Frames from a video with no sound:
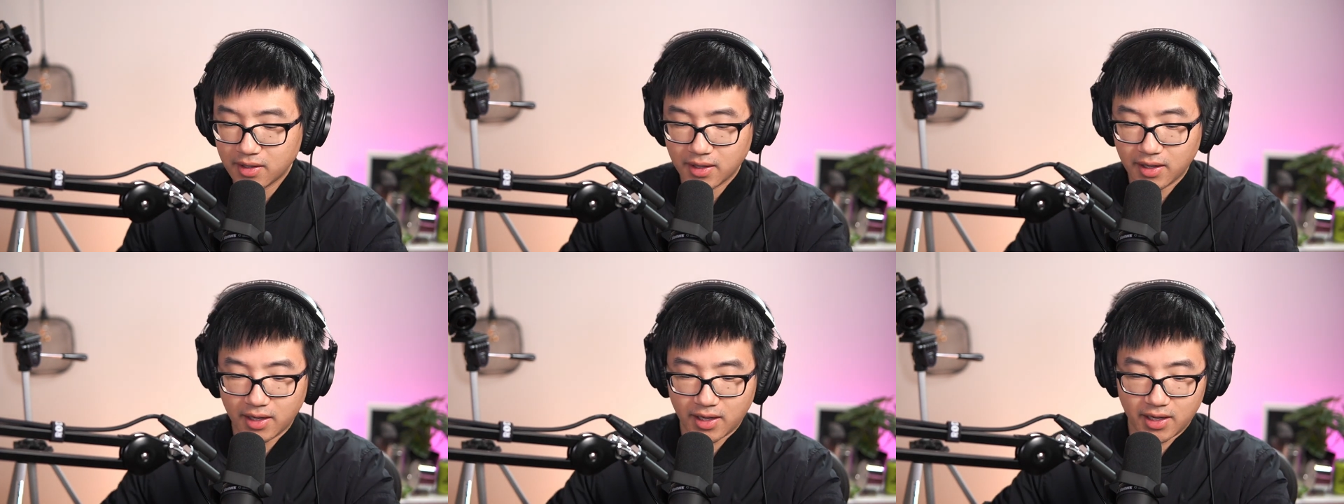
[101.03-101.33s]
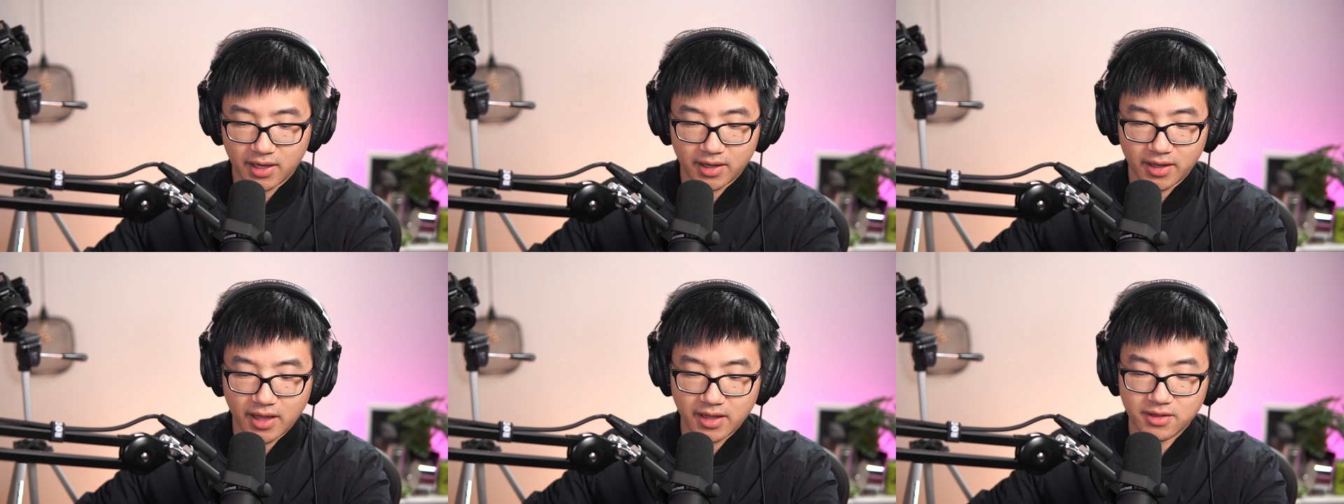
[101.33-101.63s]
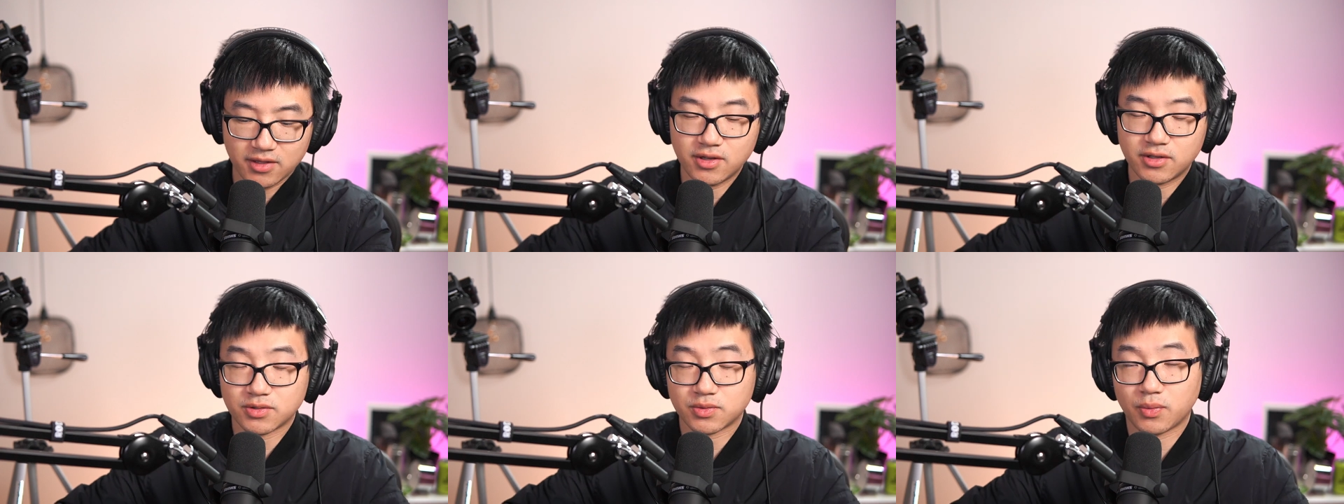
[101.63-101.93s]
And
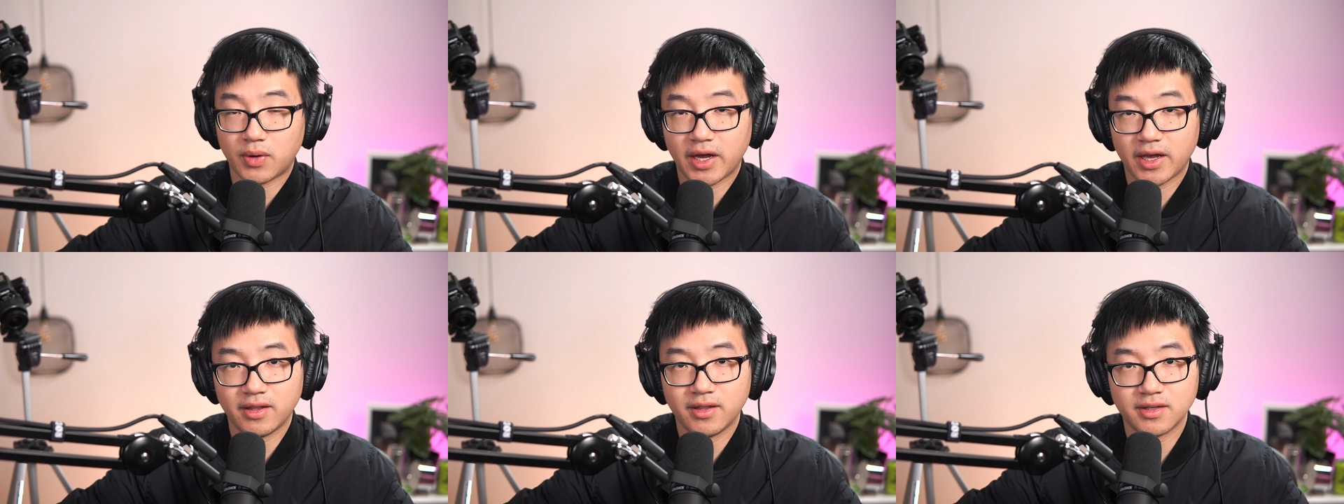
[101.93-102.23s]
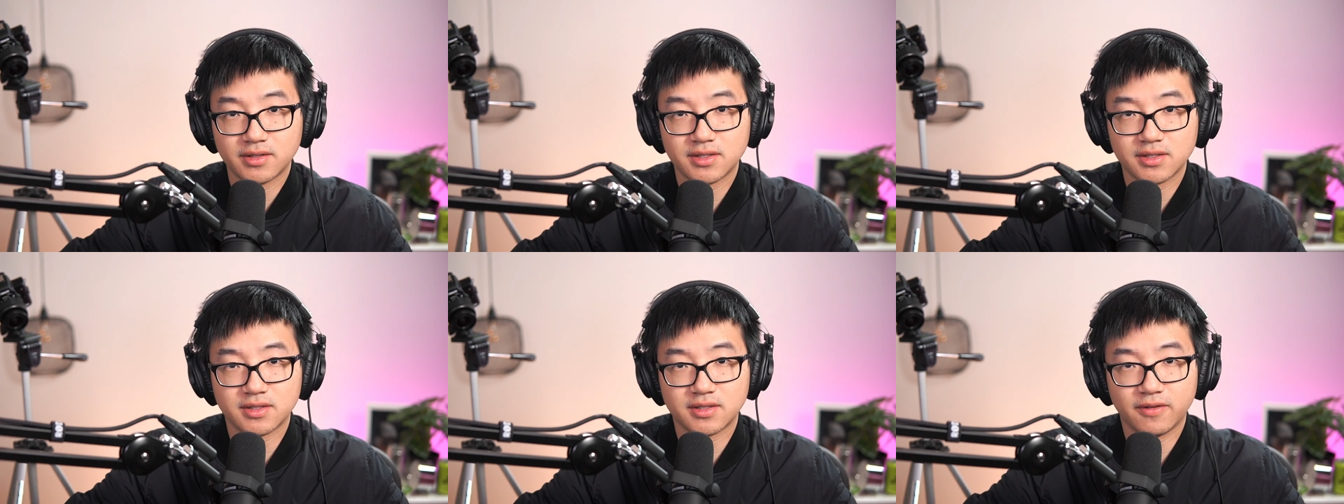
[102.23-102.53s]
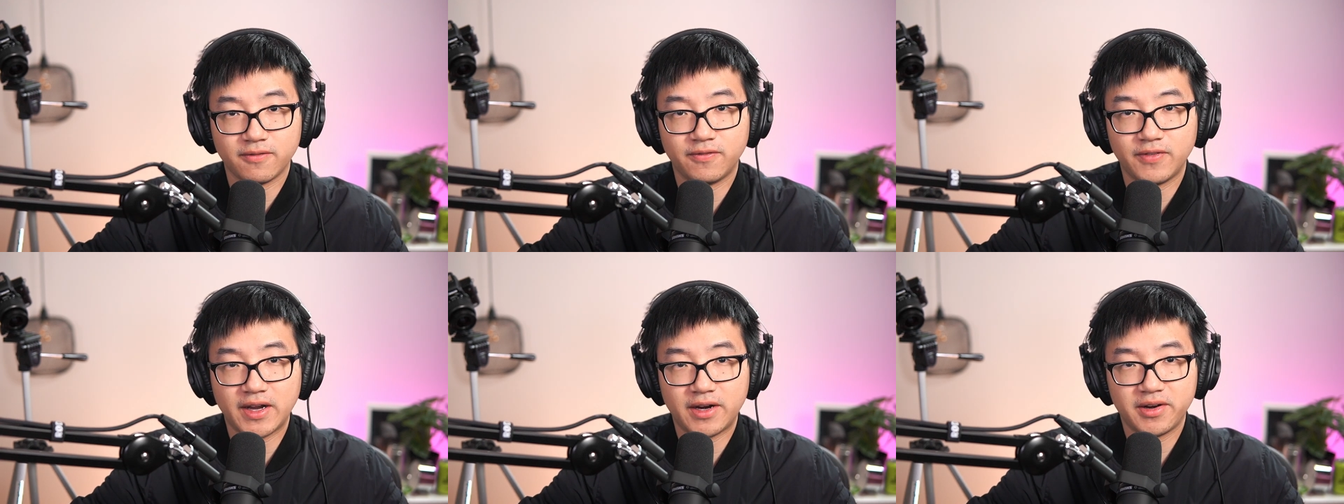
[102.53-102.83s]
here's why. This is a
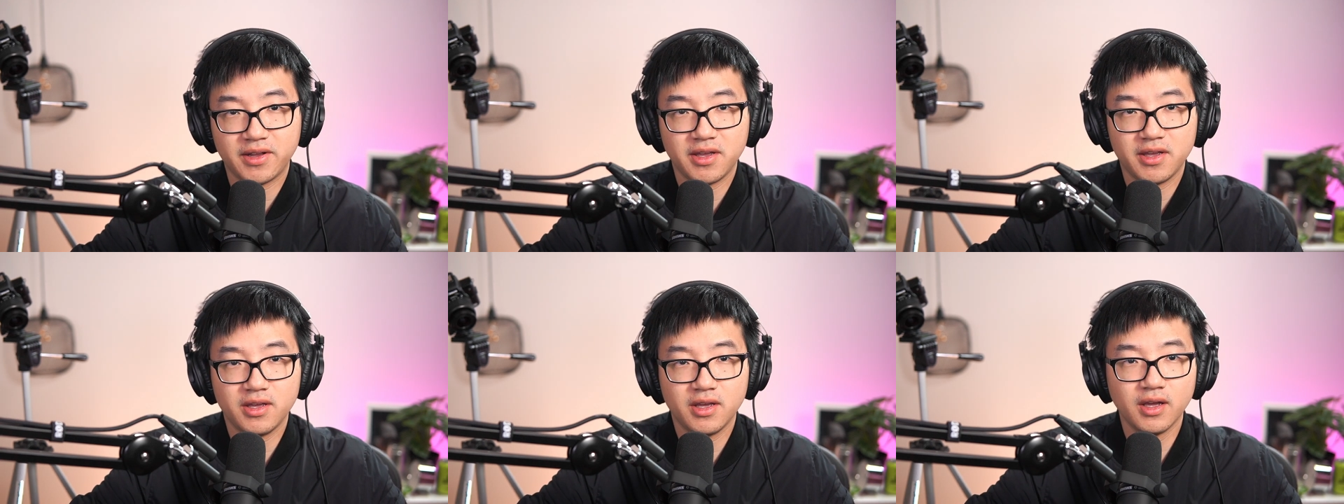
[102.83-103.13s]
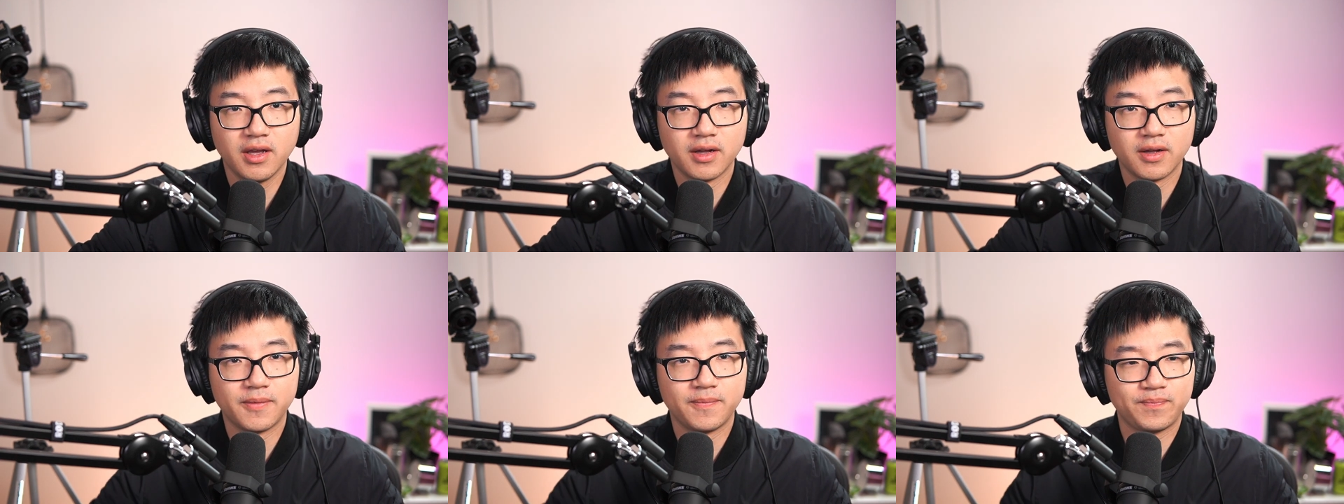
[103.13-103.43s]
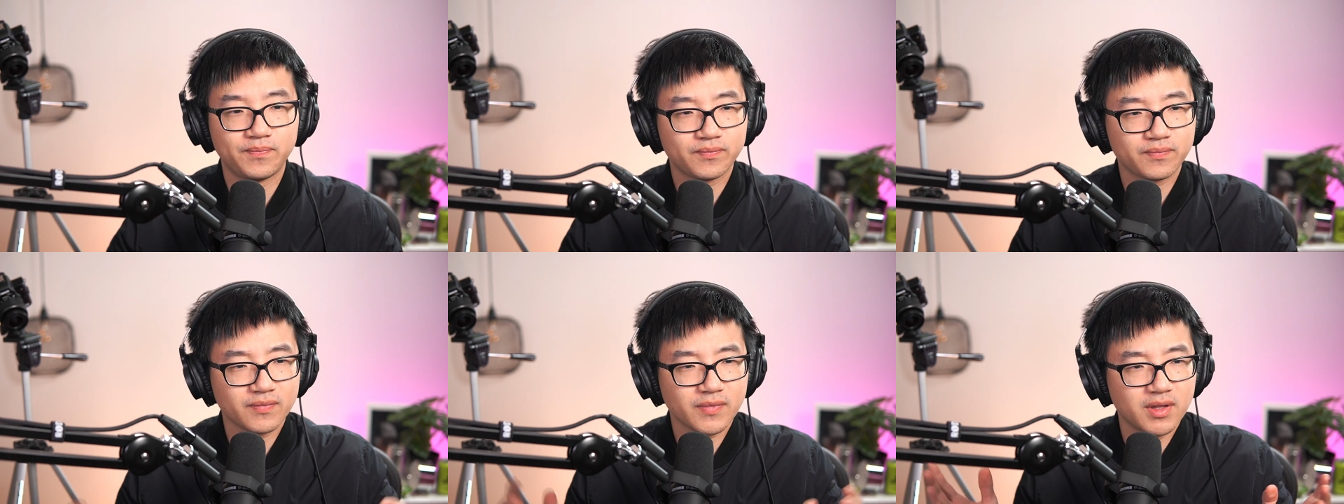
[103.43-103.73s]
very,
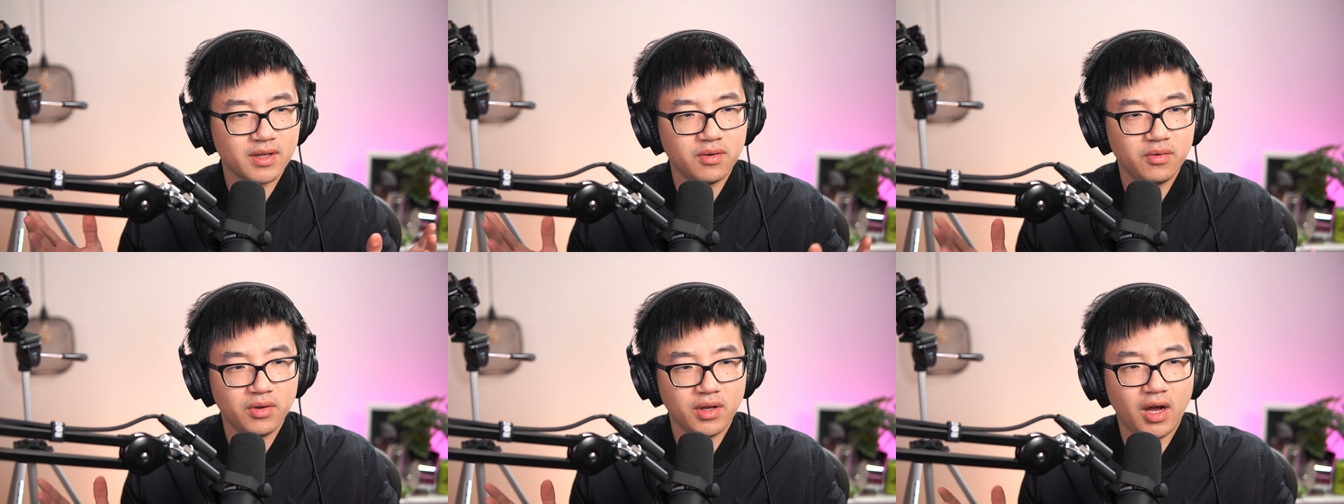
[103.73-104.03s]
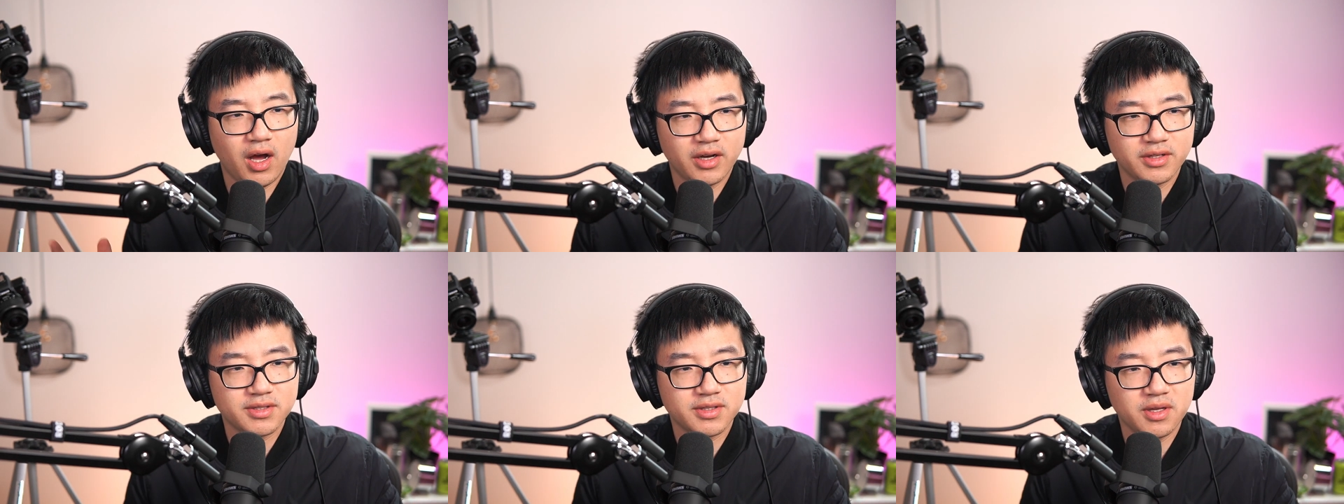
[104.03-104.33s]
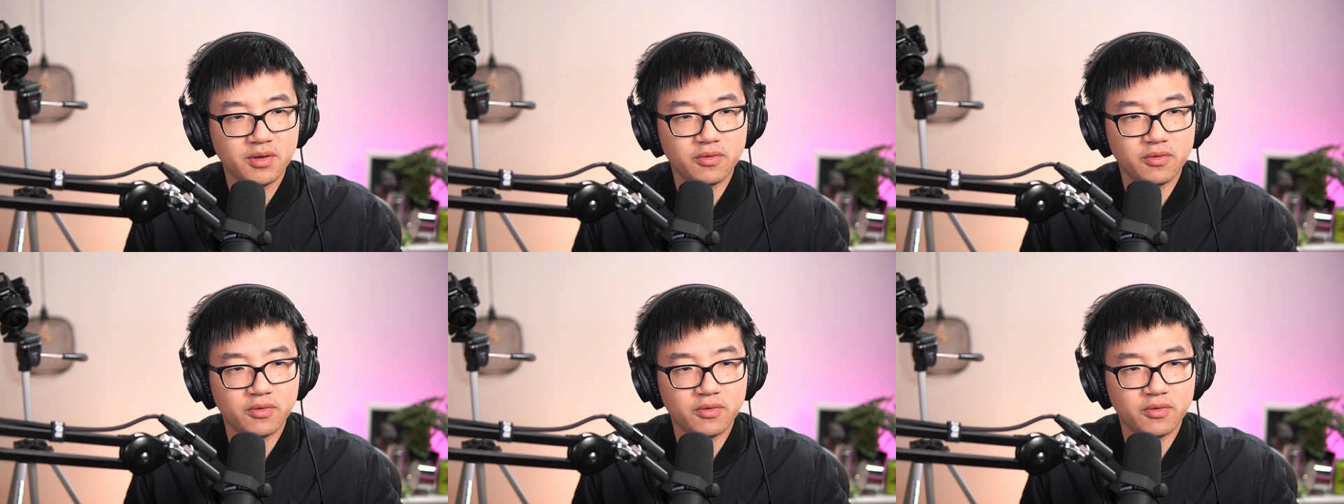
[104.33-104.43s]
honestly,